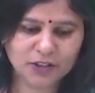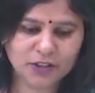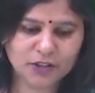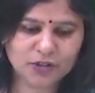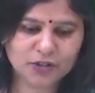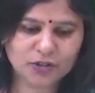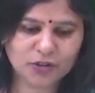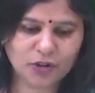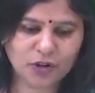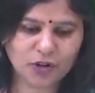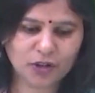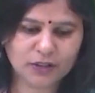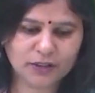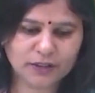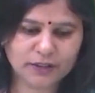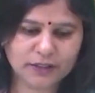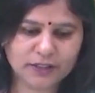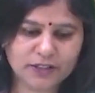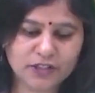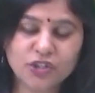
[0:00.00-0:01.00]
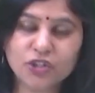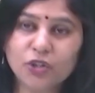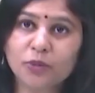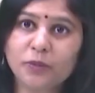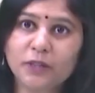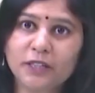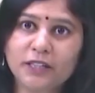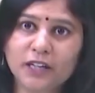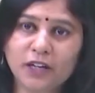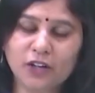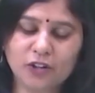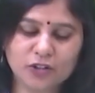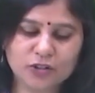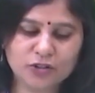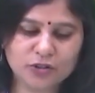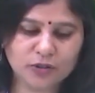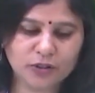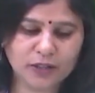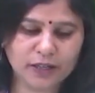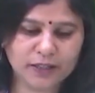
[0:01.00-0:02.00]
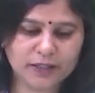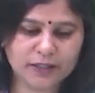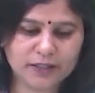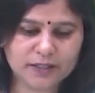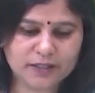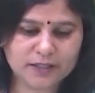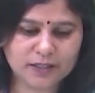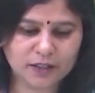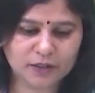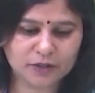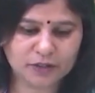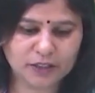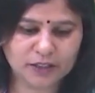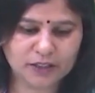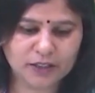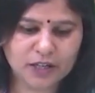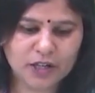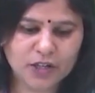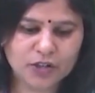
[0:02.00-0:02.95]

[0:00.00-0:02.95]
So then GeoMedia also had its server.